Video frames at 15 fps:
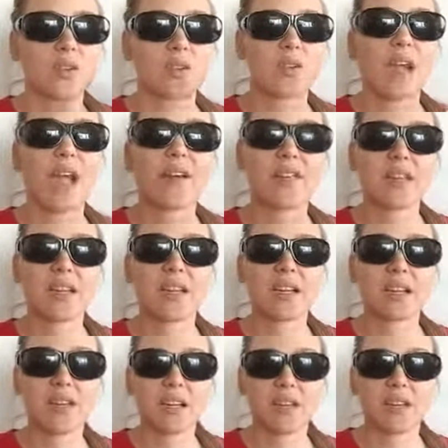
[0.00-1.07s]
not having
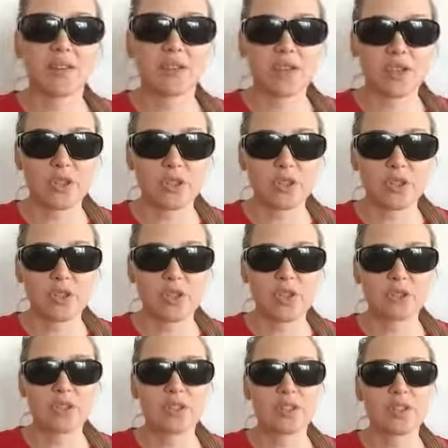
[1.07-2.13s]
a clear vision for
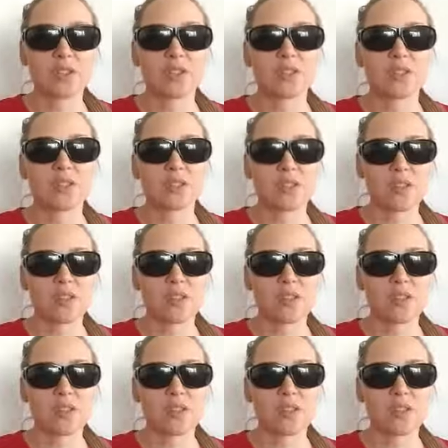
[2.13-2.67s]
the first